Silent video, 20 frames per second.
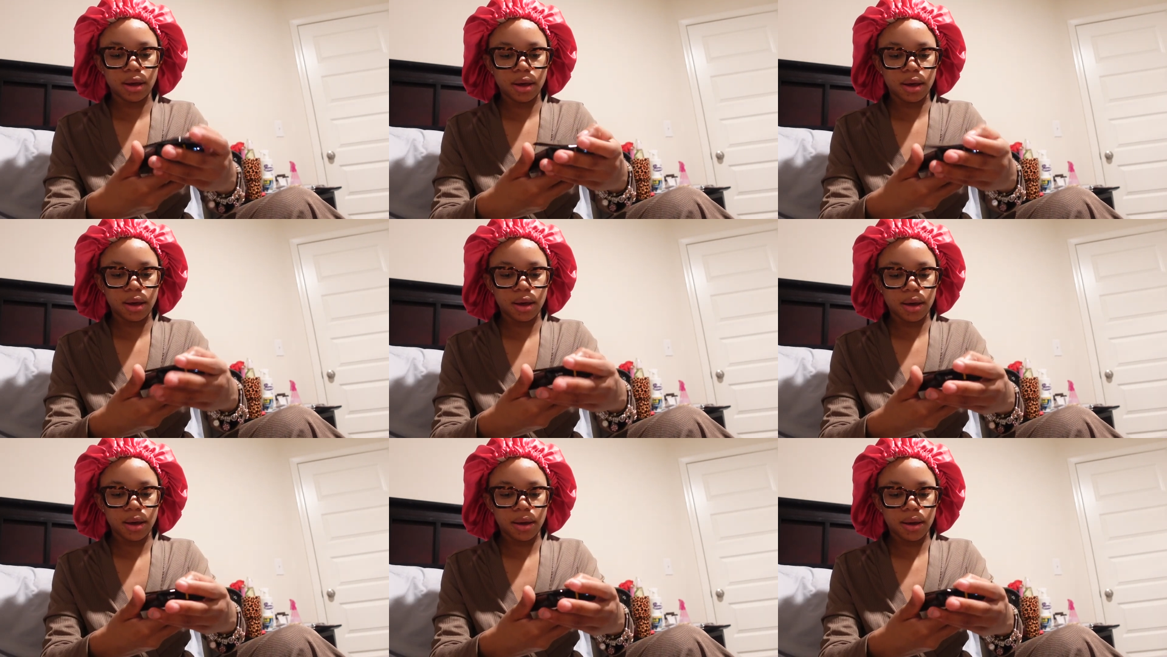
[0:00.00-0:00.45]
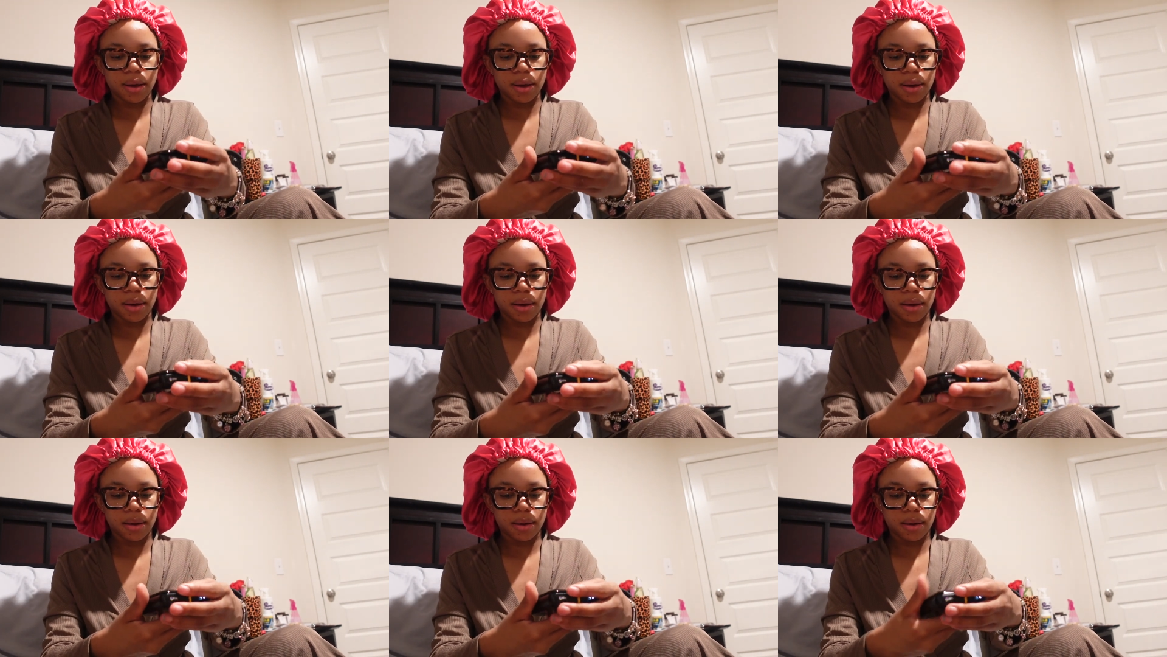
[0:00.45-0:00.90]

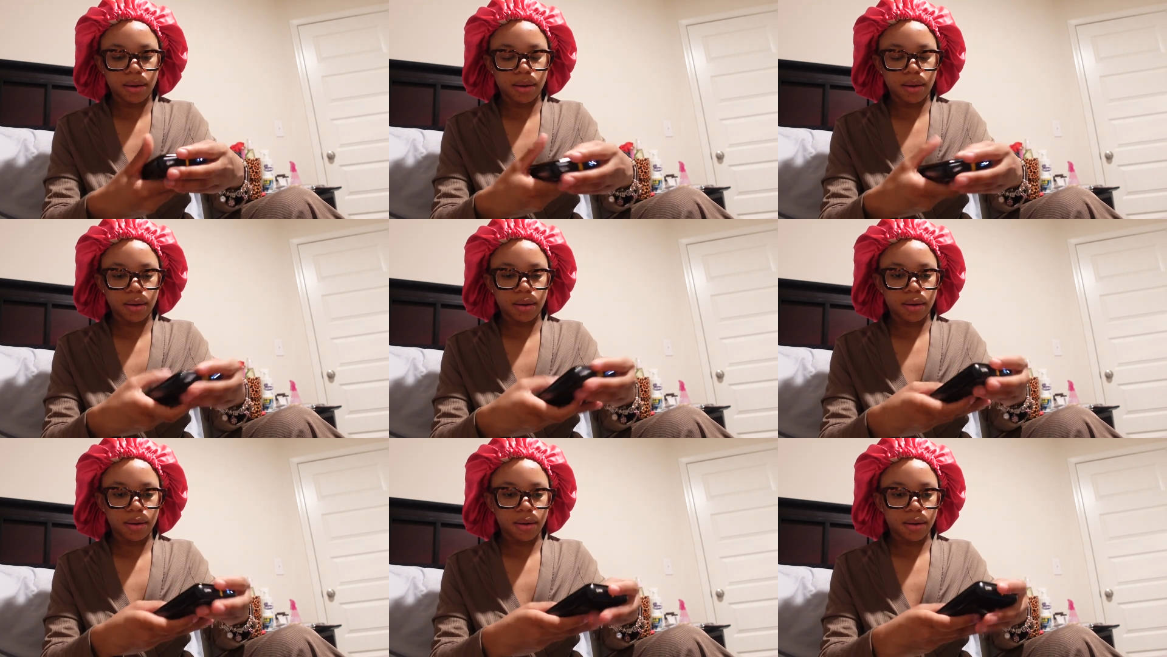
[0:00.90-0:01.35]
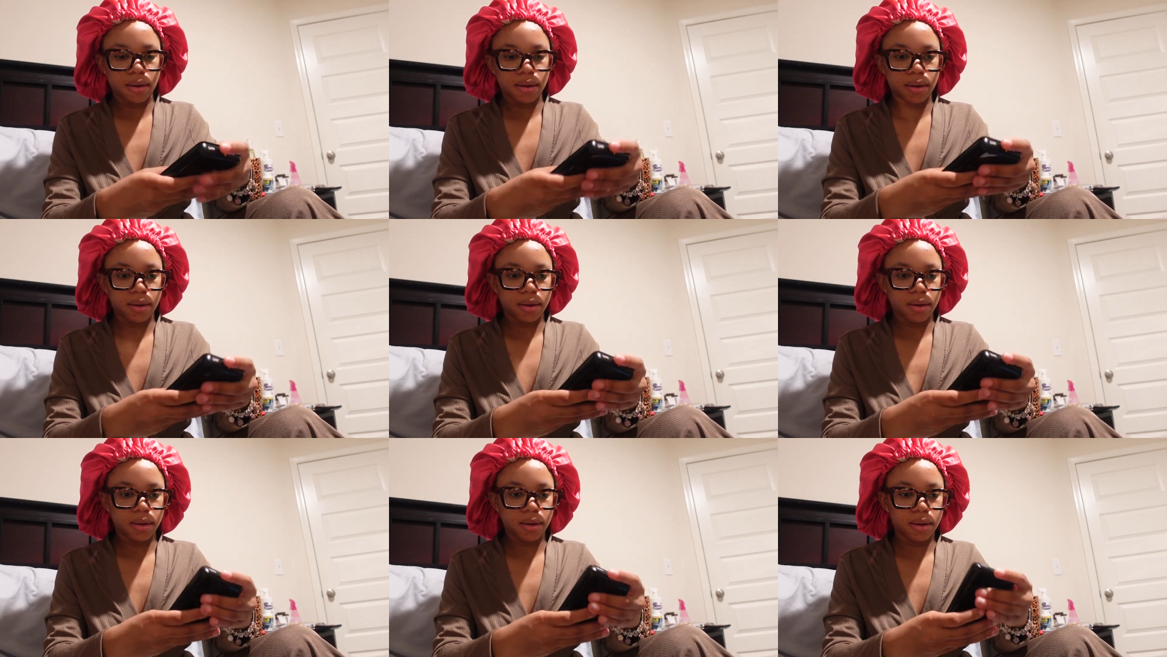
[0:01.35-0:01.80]

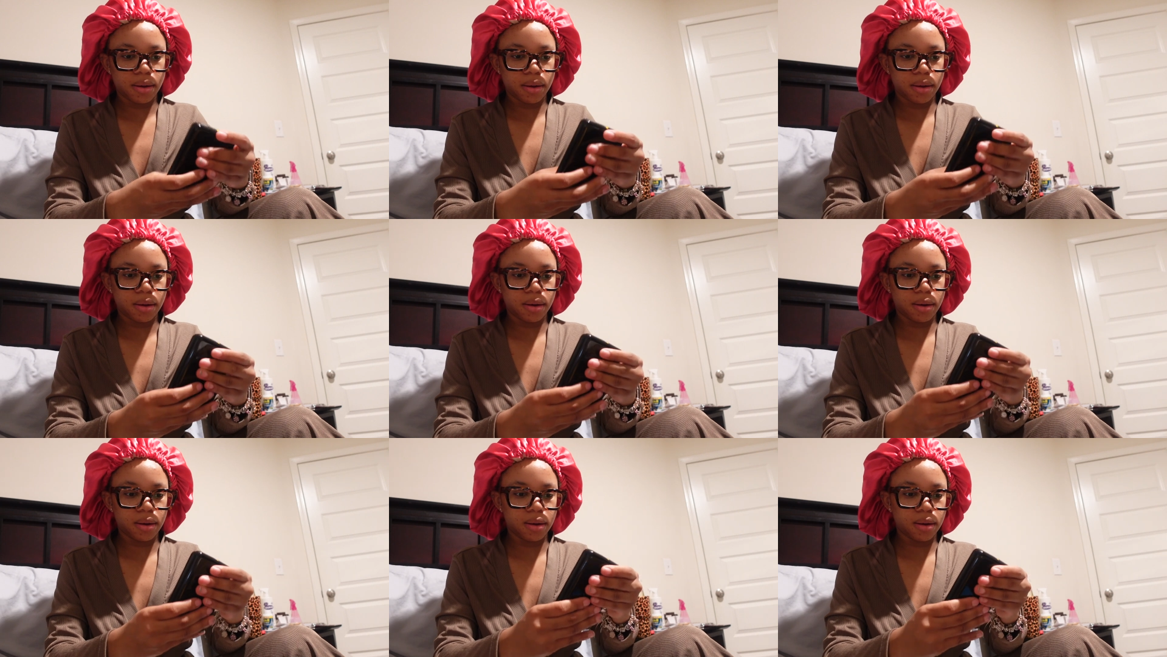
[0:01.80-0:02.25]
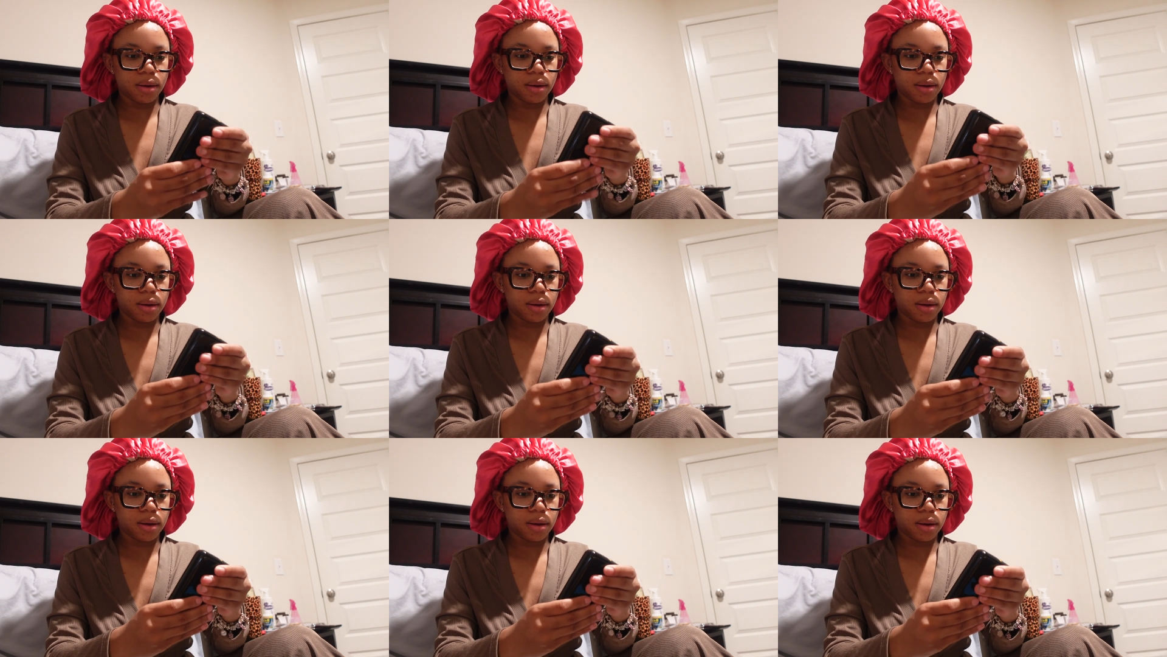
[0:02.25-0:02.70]

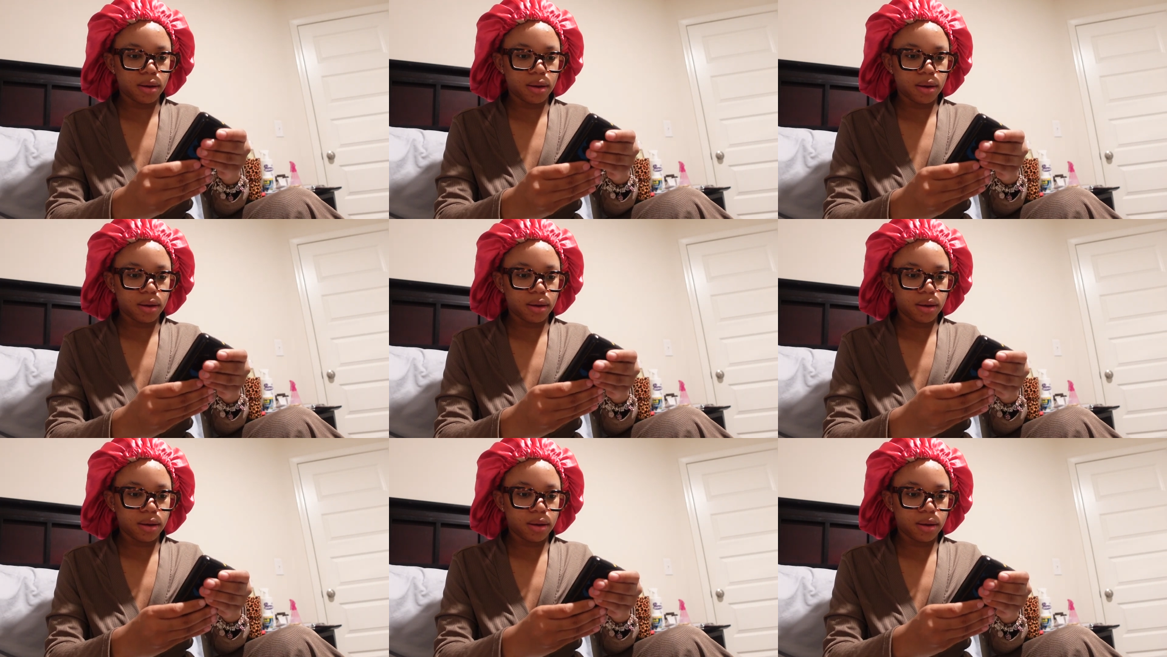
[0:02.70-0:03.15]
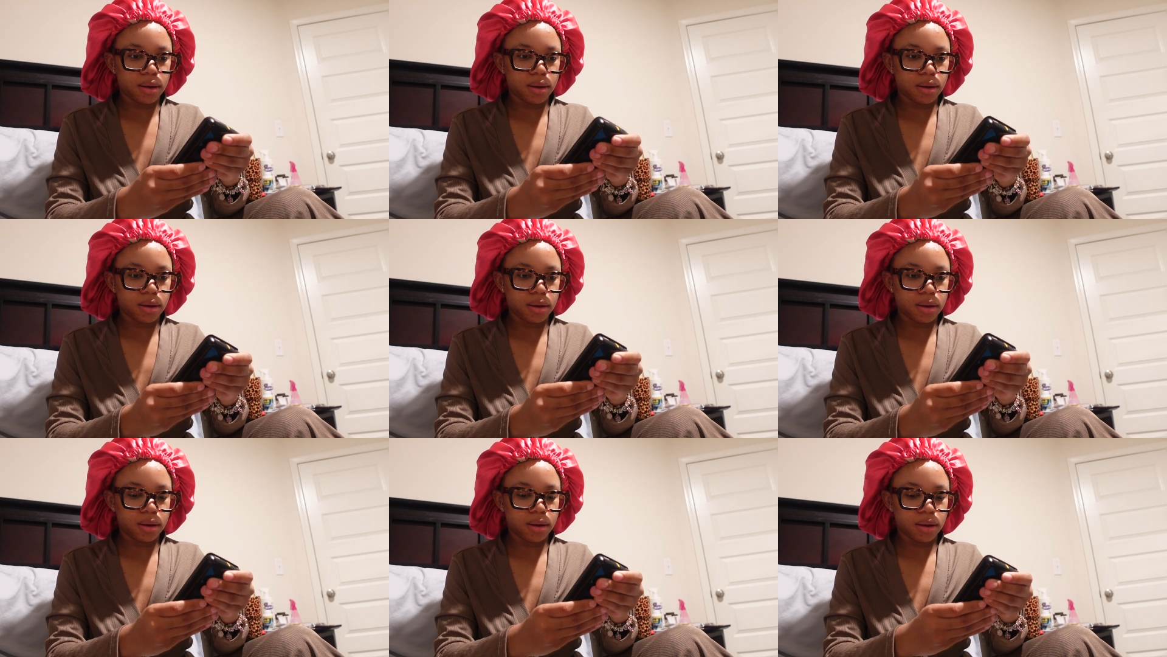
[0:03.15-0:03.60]

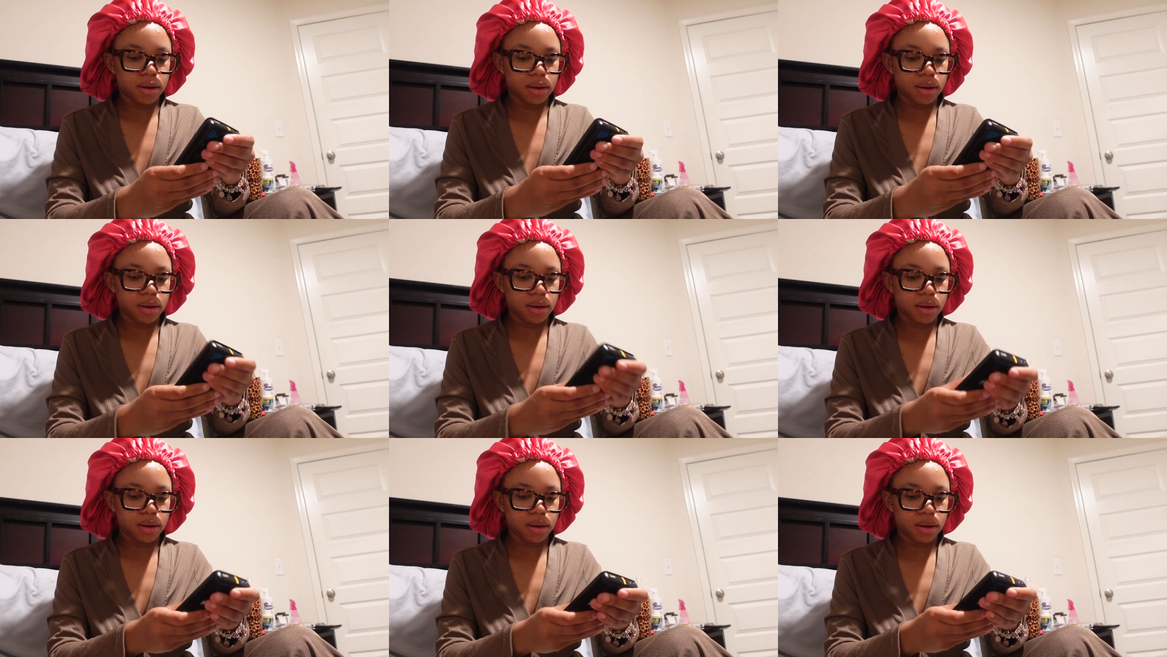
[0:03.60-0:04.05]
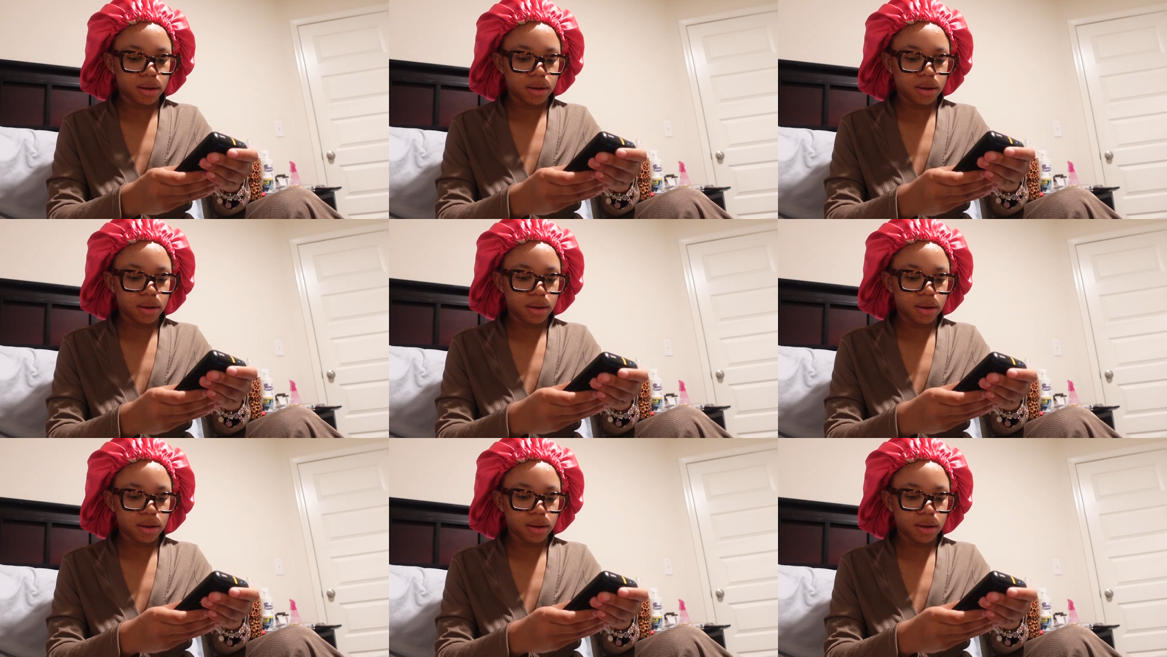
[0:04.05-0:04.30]
Nobody speaks.